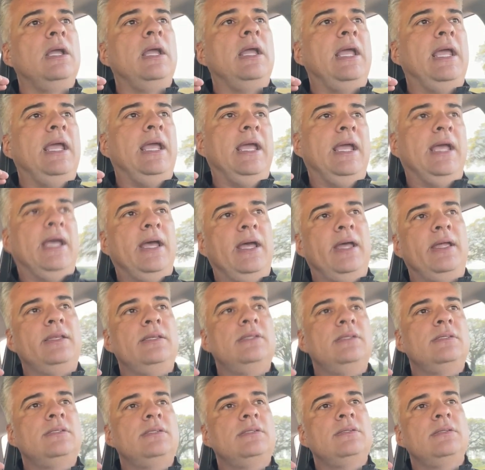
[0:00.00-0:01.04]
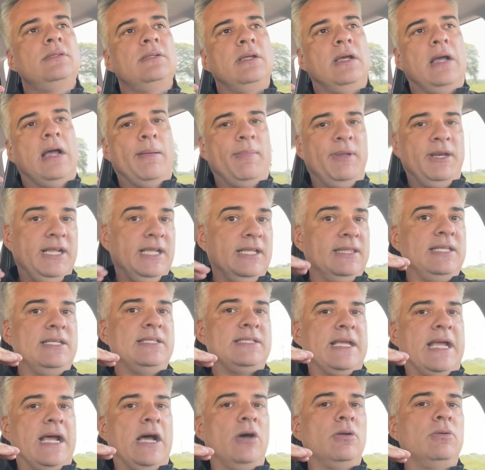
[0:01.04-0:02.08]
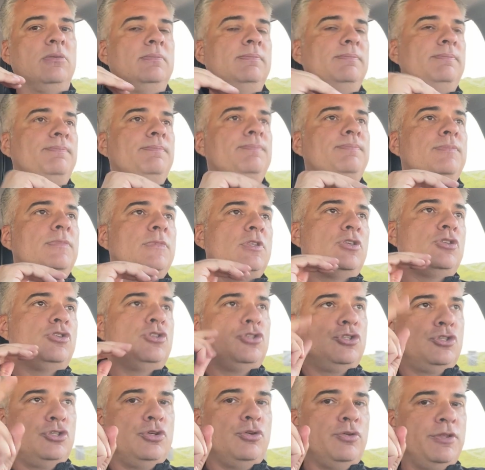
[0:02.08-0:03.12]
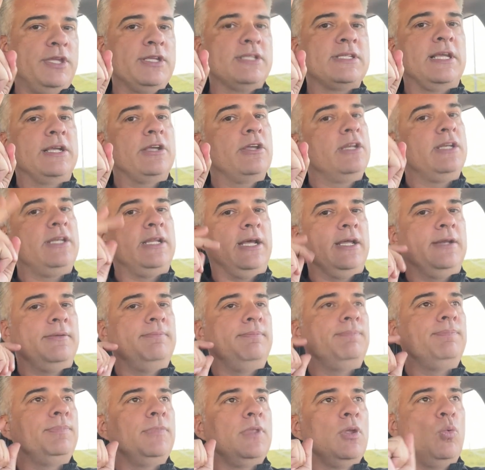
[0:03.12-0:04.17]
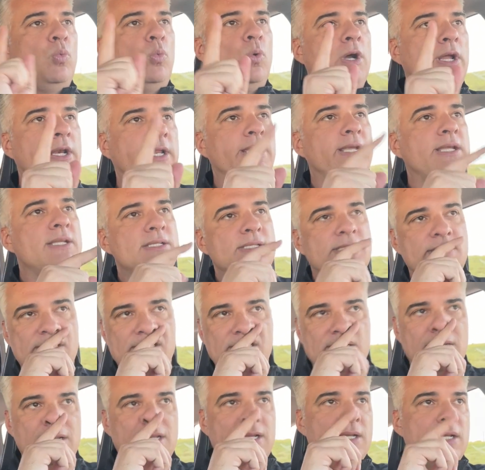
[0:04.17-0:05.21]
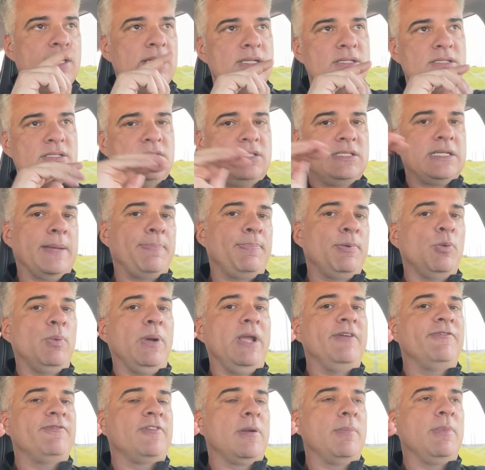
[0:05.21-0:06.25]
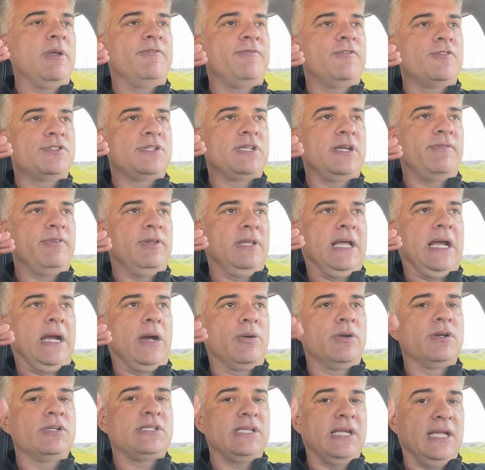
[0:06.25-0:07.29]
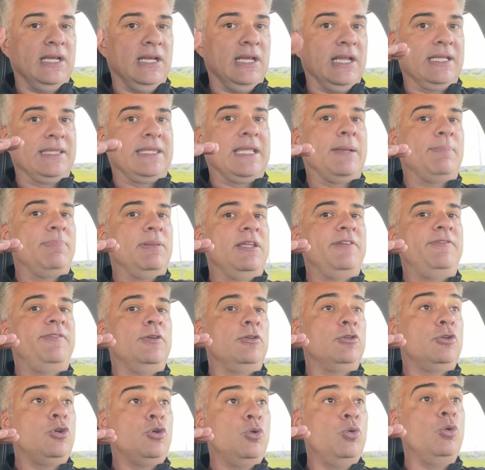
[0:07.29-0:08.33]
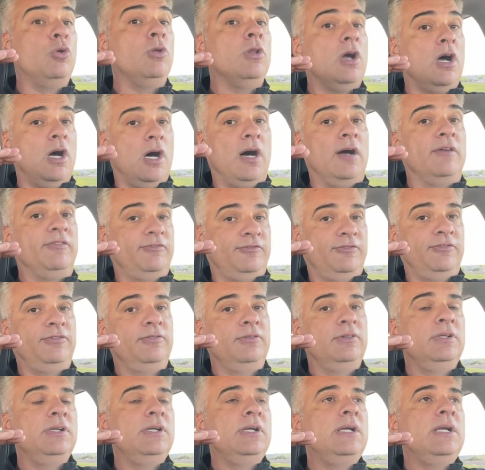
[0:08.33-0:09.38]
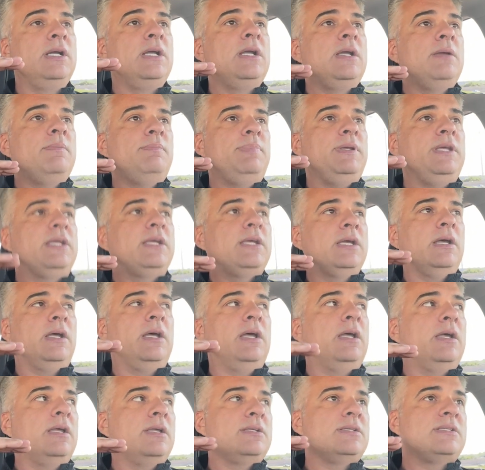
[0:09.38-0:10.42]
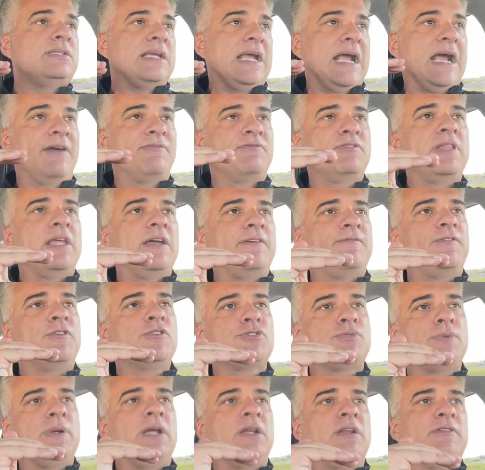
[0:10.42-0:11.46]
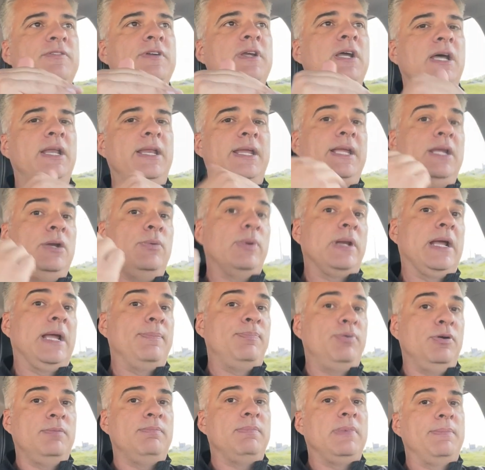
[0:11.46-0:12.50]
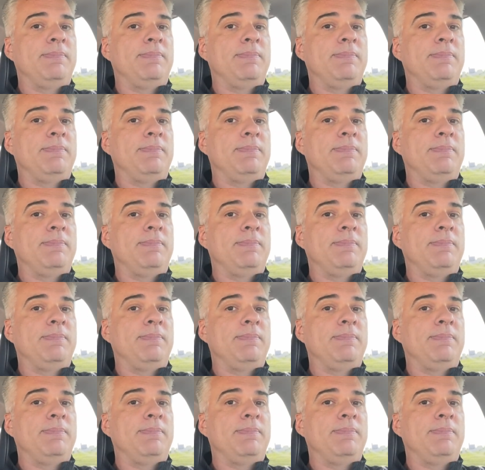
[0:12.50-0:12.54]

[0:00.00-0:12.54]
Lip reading: and I'm going to get these out, two things I could have done. One is step away from it for several hours and let that playfield cool off. Because after that first round of cutting, when I put my